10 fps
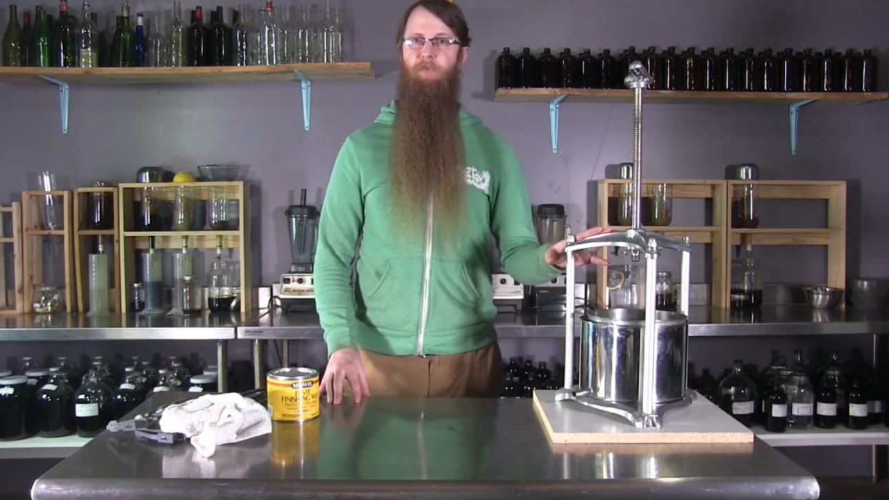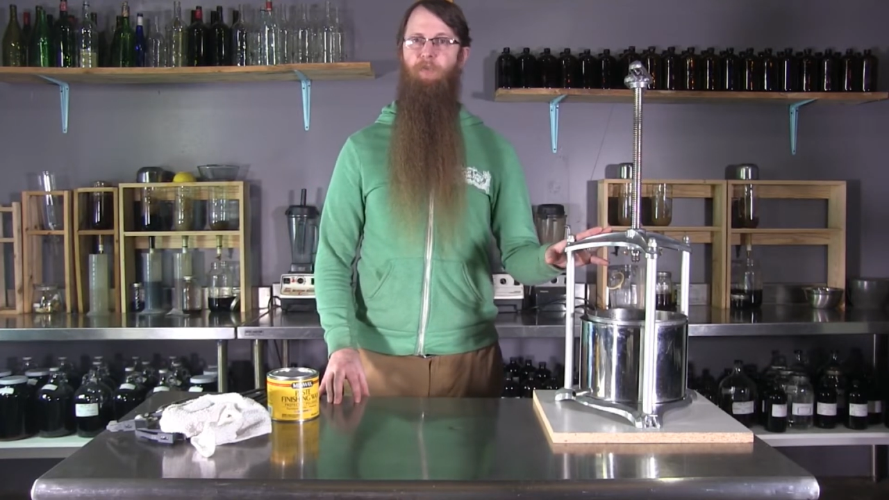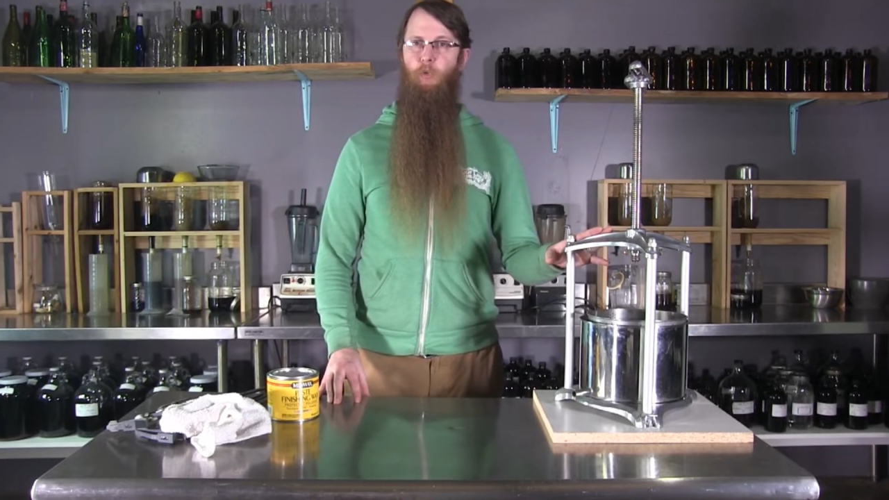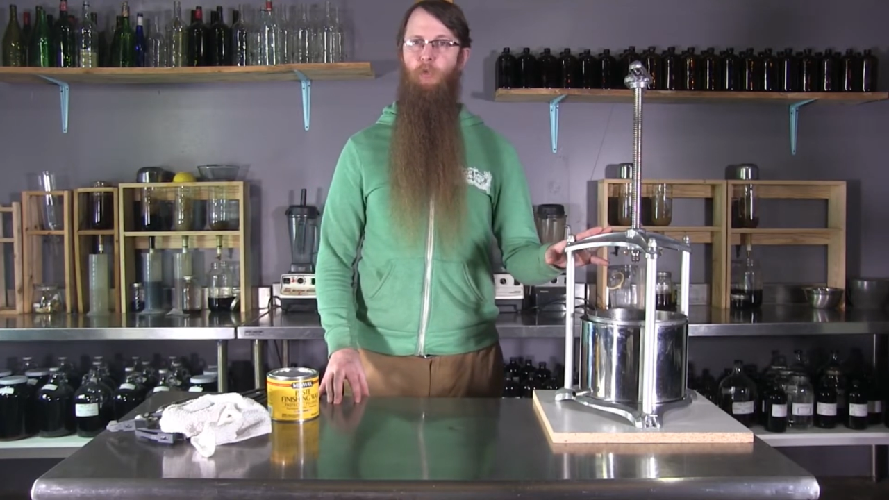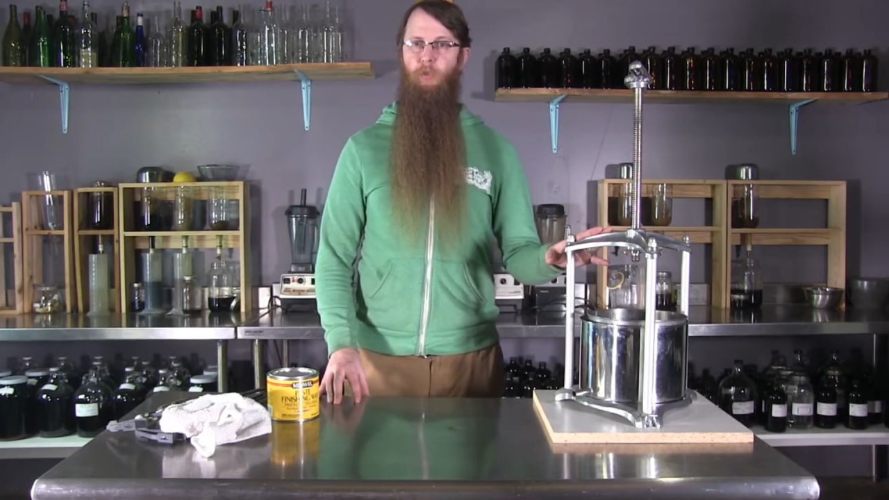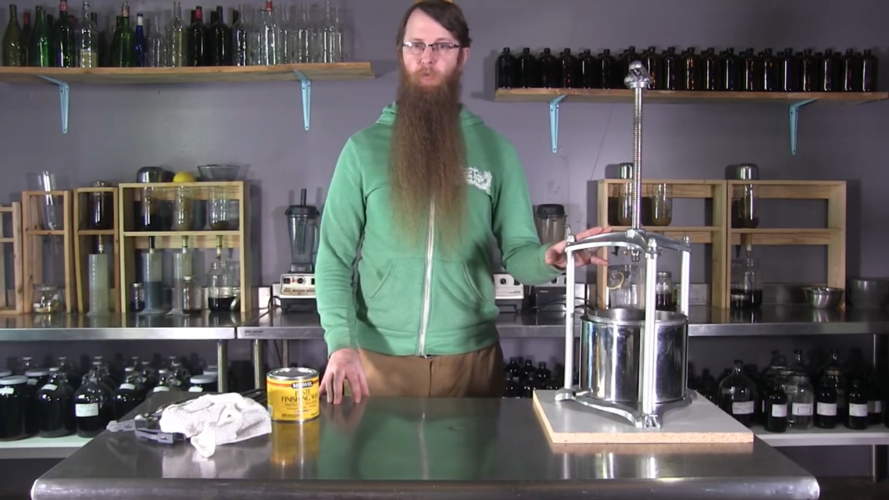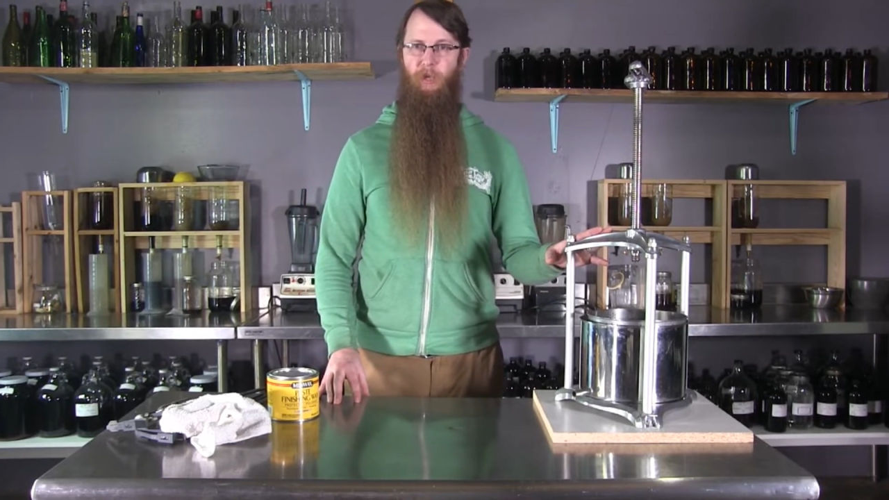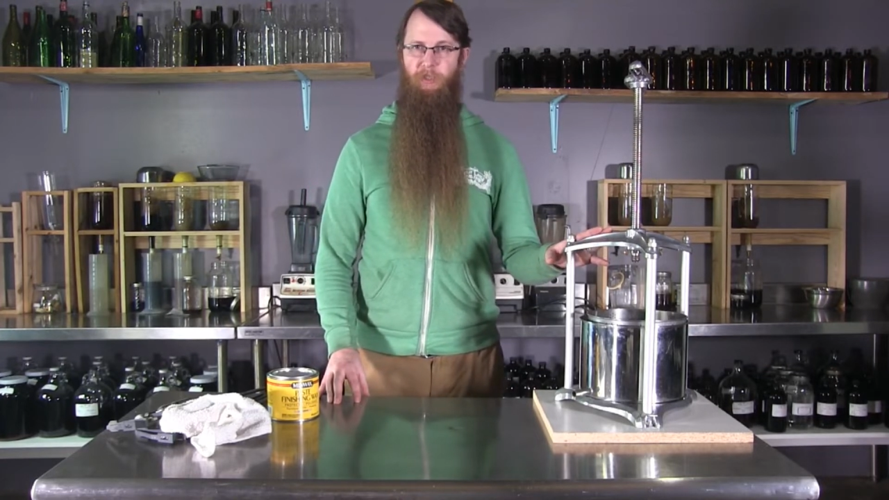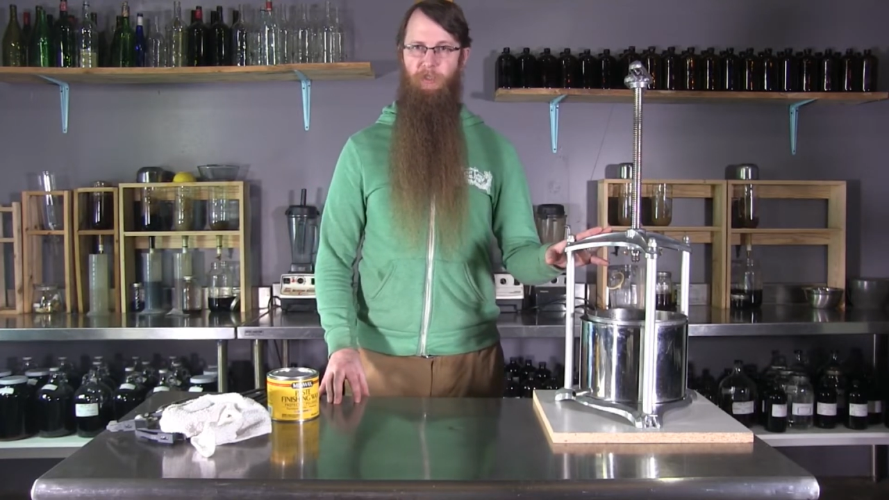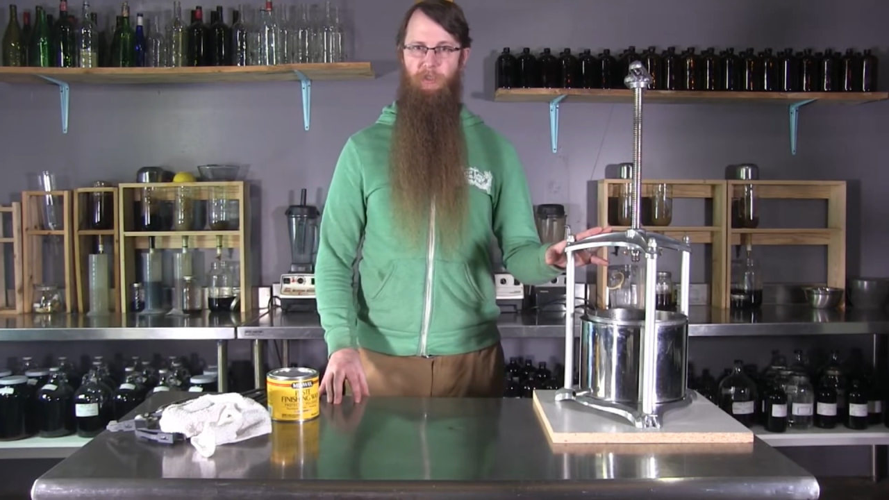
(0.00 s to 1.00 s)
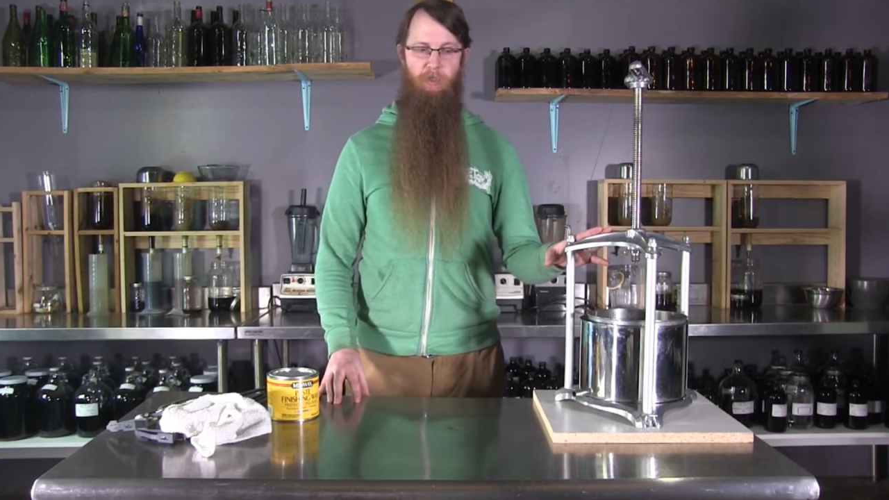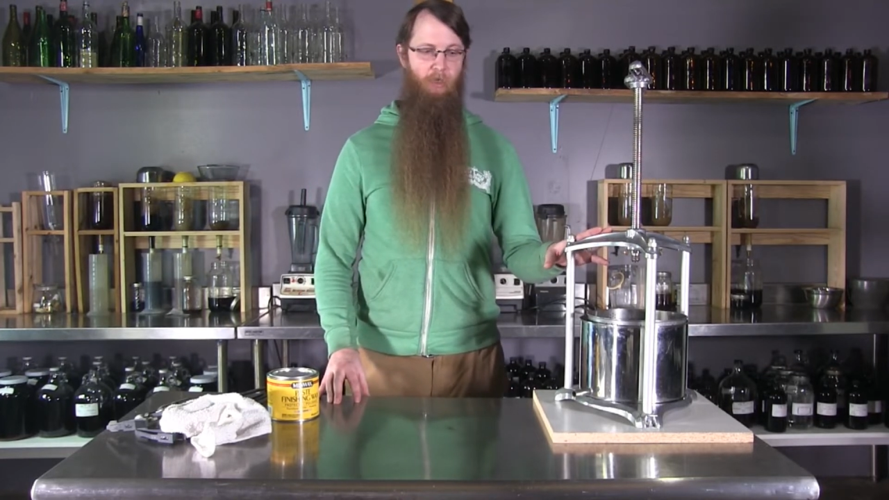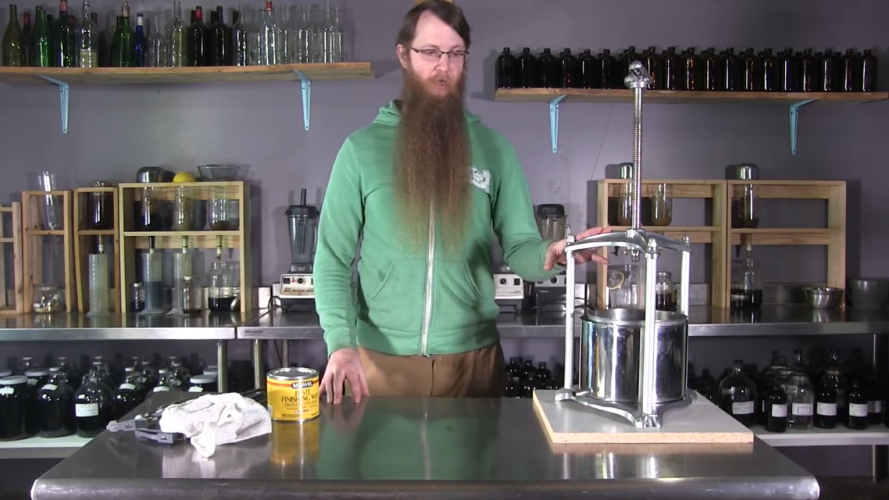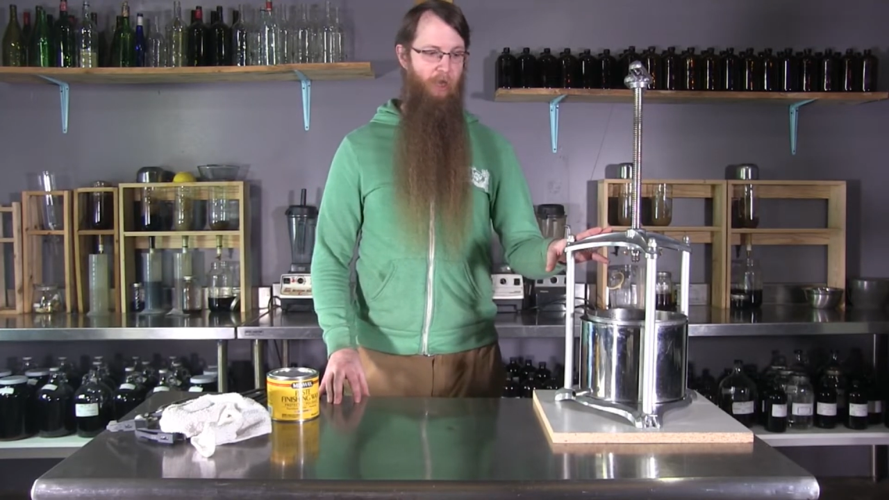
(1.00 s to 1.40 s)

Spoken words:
fruit presses.